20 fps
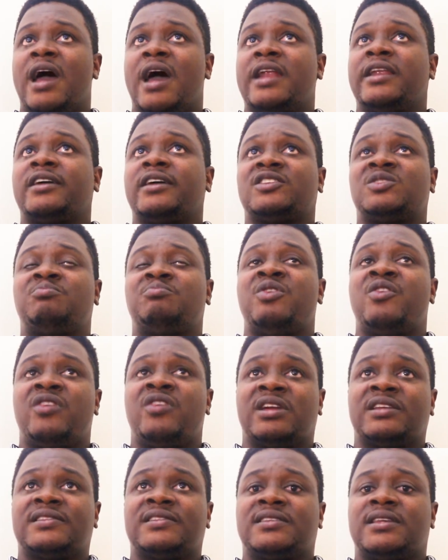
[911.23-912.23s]
and
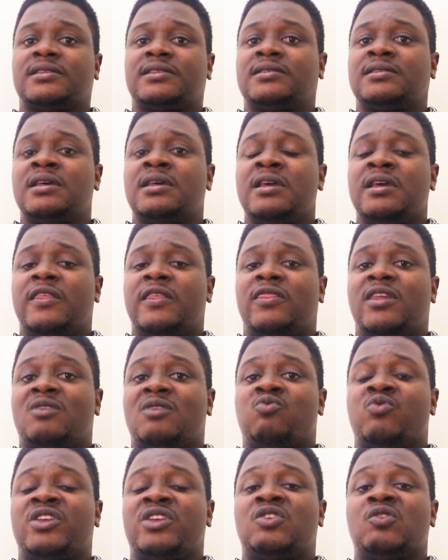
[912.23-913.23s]
experiences
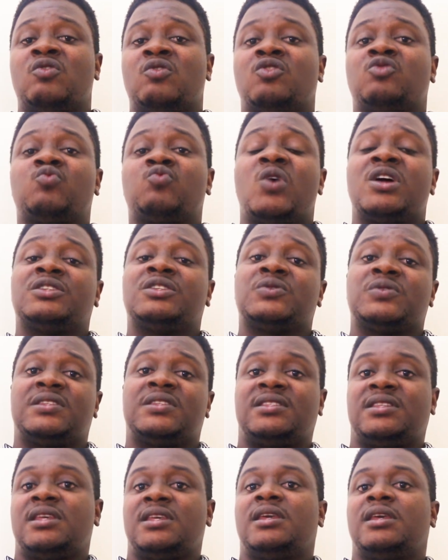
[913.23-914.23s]
that we do not want to
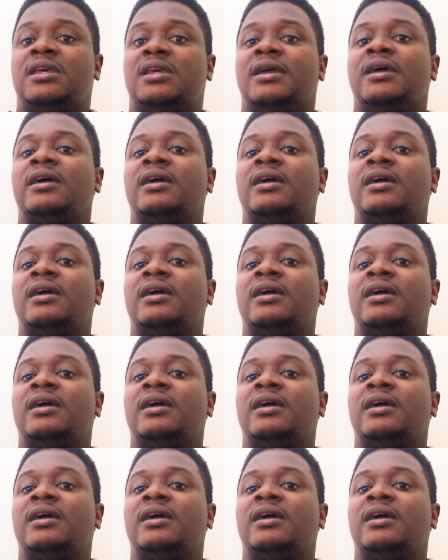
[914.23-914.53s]
see